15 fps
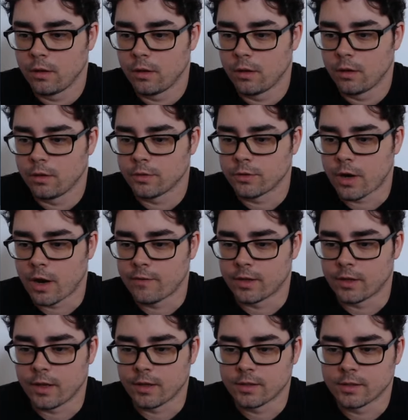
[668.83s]

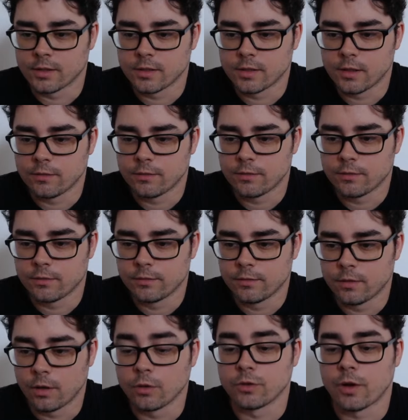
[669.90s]
Driving license stuff.
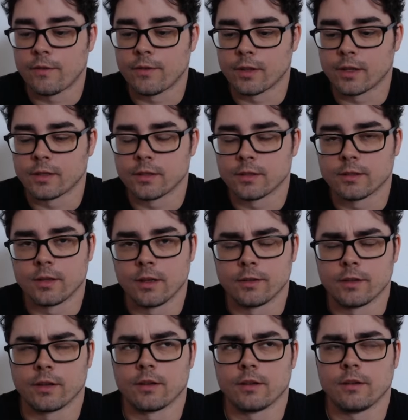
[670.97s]
Oh, driving license. I
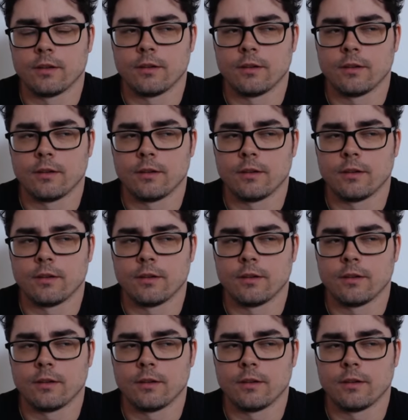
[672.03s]
was like,